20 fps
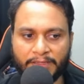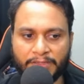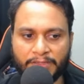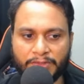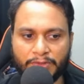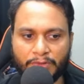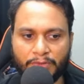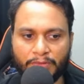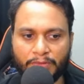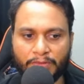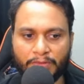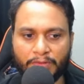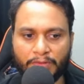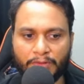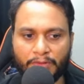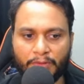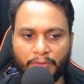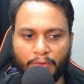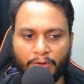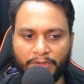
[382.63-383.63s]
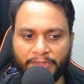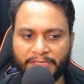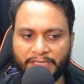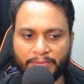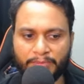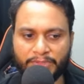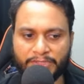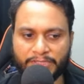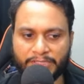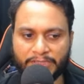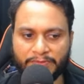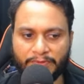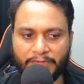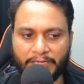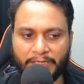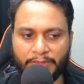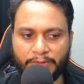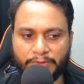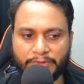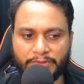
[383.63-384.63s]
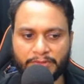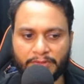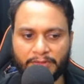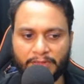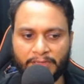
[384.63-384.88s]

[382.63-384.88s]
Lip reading: So what can be such values?